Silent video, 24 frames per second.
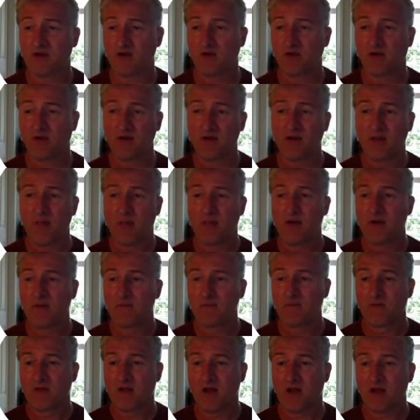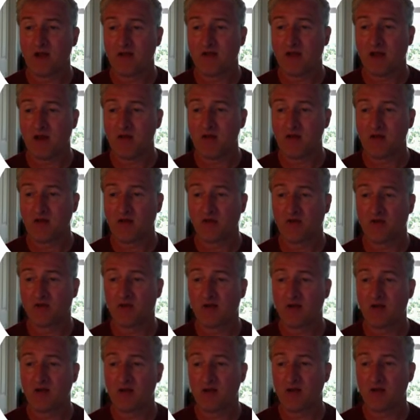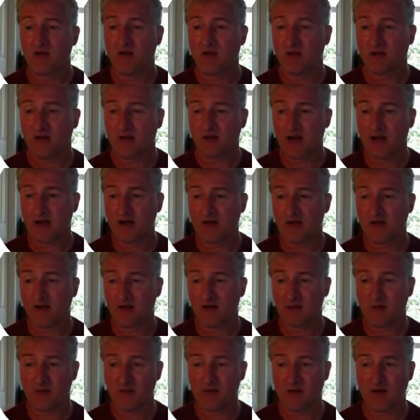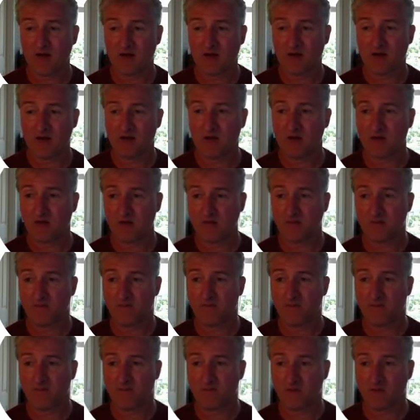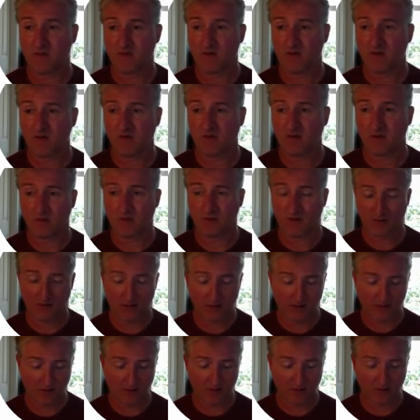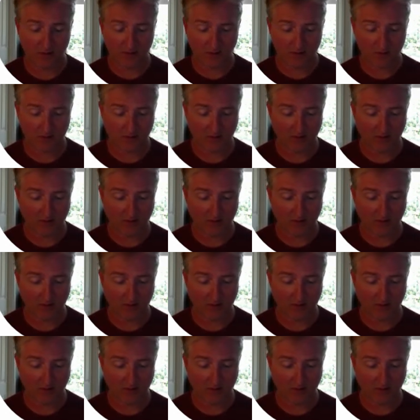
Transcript: again. And now you can say contact me page. So we can say this here's our